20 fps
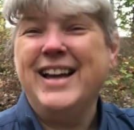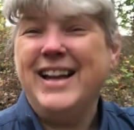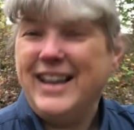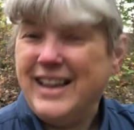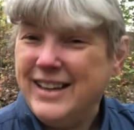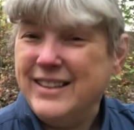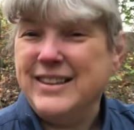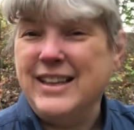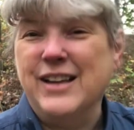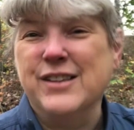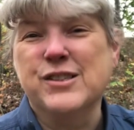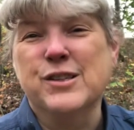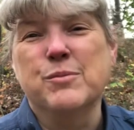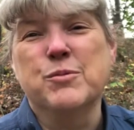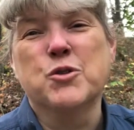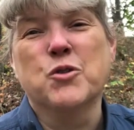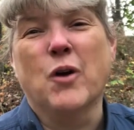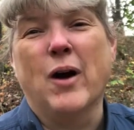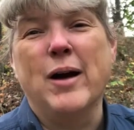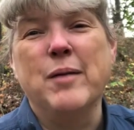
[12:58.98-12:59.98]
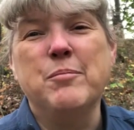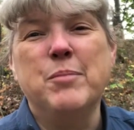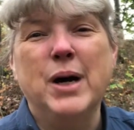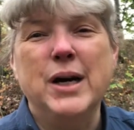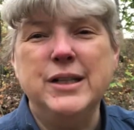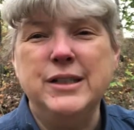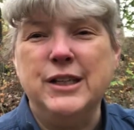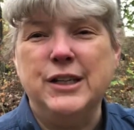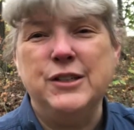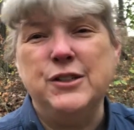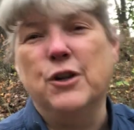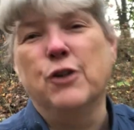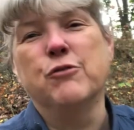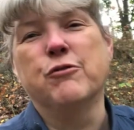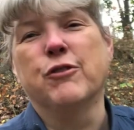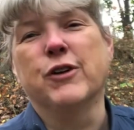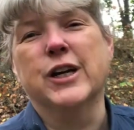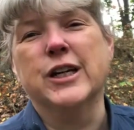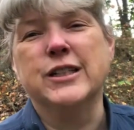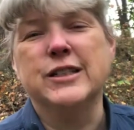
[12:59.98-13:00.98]
Hit that subscribe button, and don't
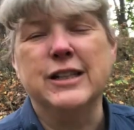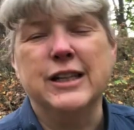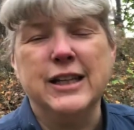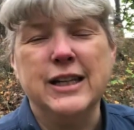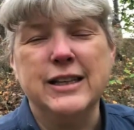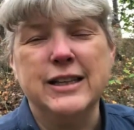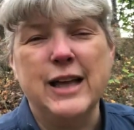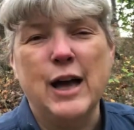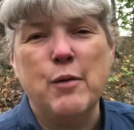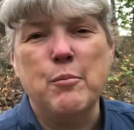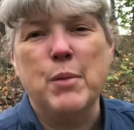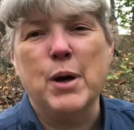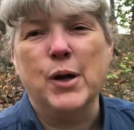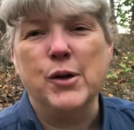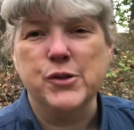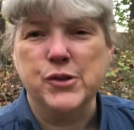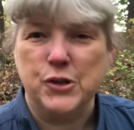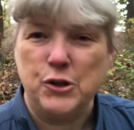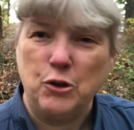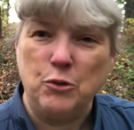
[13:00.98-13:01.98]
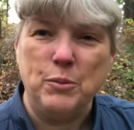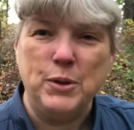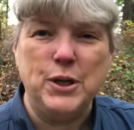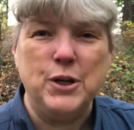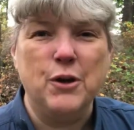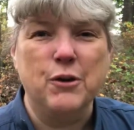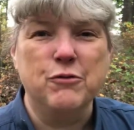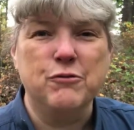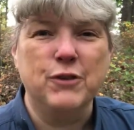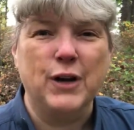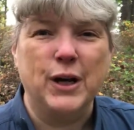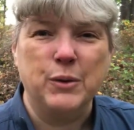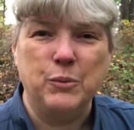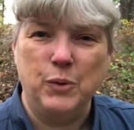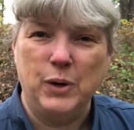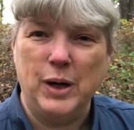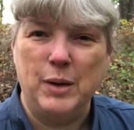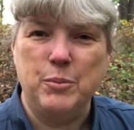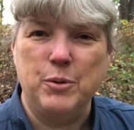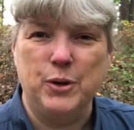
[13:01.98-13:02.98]
forget to hit that bell so you'll be notified
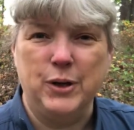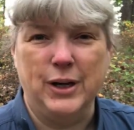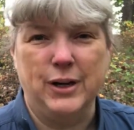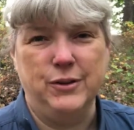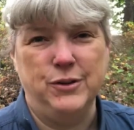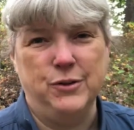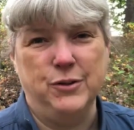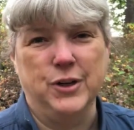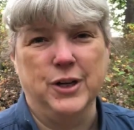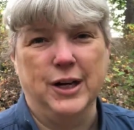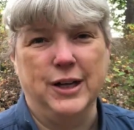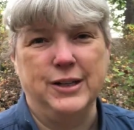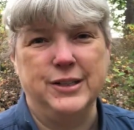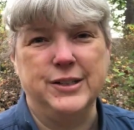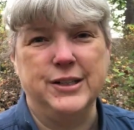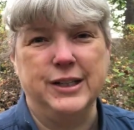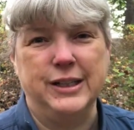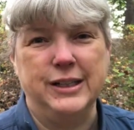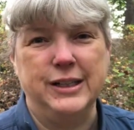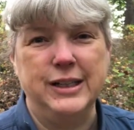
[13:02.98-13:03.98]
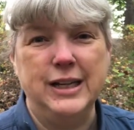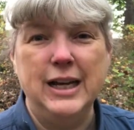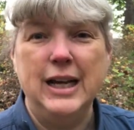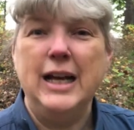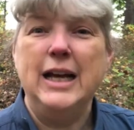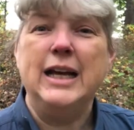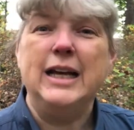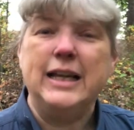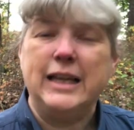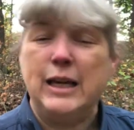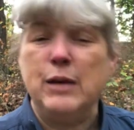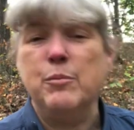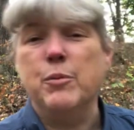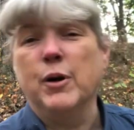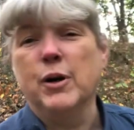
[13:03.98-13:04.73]
when I put out new content. Keep